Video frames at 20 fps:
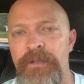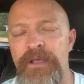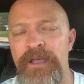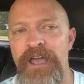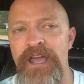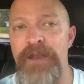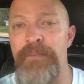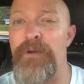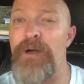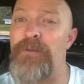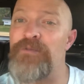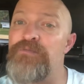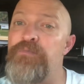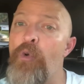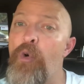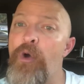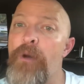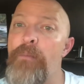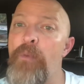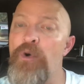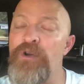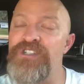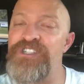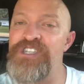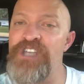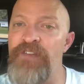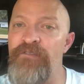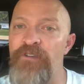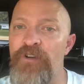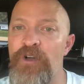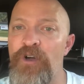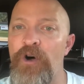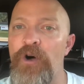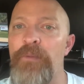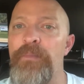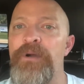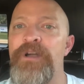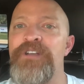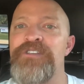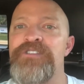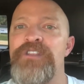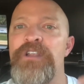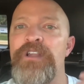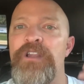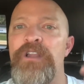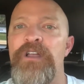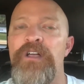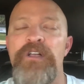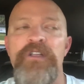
And it becomes more and more difficult because the